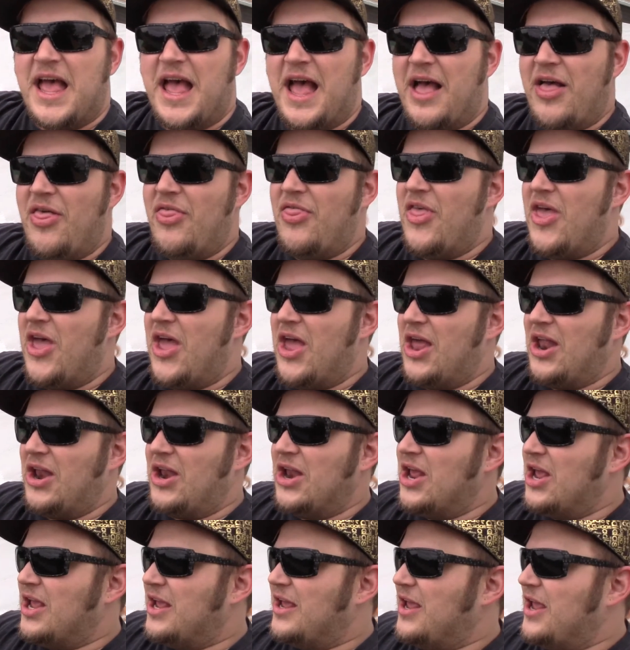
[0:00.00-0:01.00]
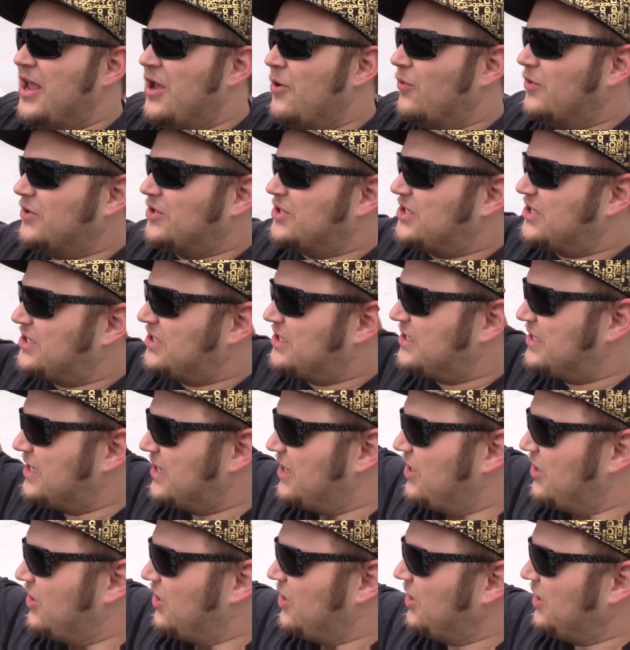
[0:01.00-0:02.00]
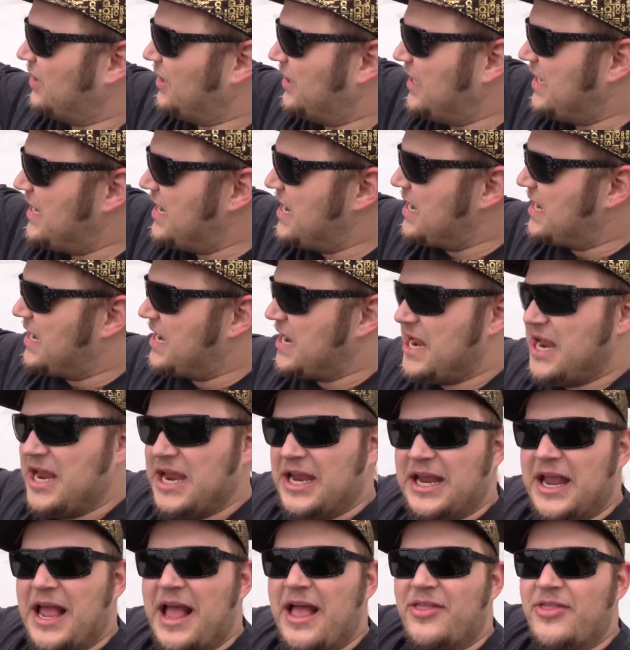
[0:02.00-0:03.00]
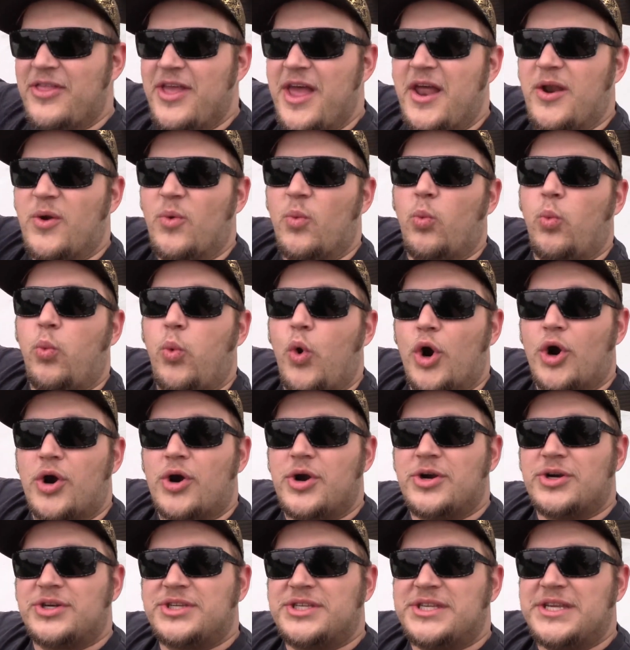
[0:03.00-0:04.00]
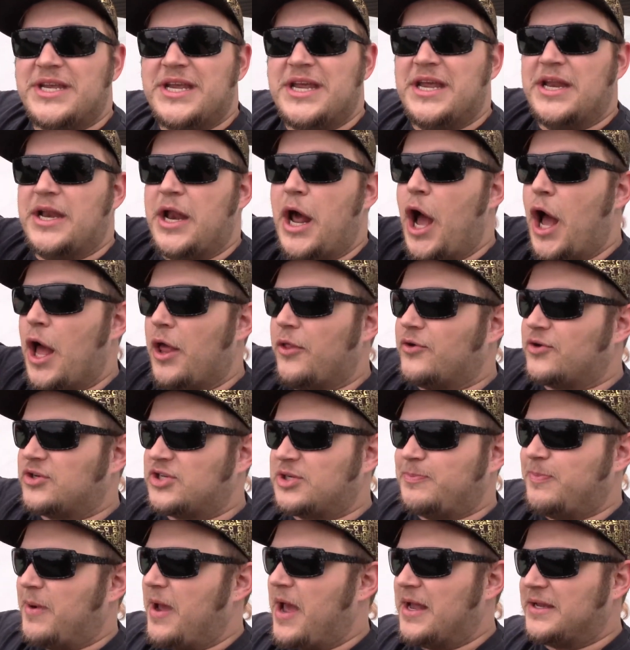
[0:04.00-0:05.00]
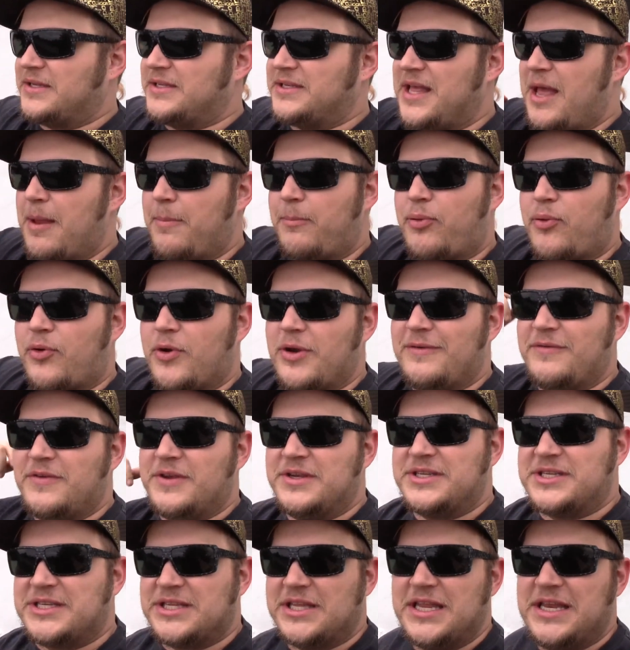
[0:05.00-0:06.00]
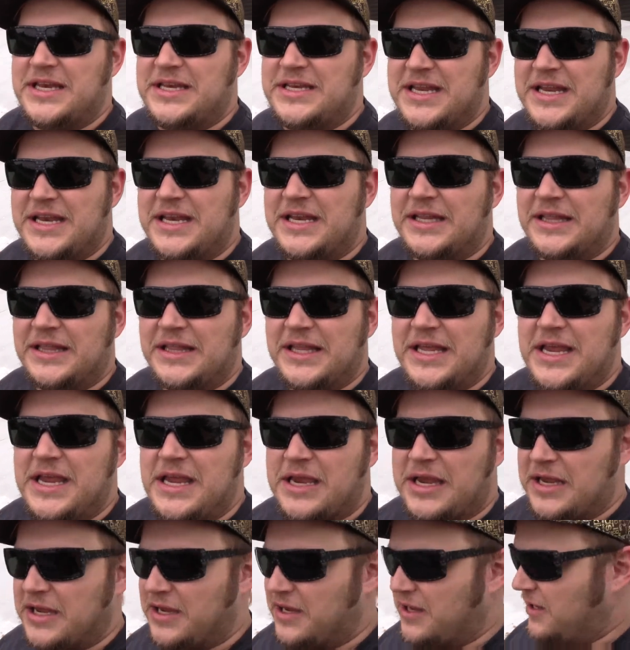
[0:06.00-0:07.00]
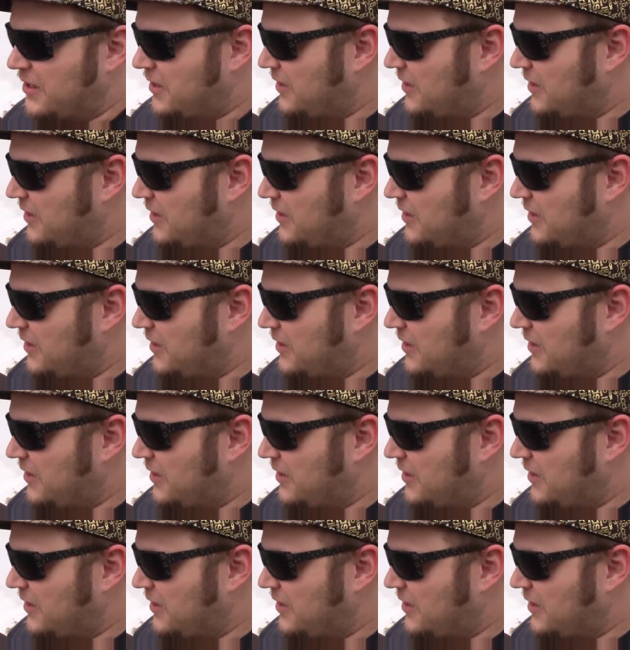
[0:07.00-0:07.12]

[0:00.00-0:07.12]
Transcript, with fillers: and then it was still leaking and then worse in other spots that previously didn't leak.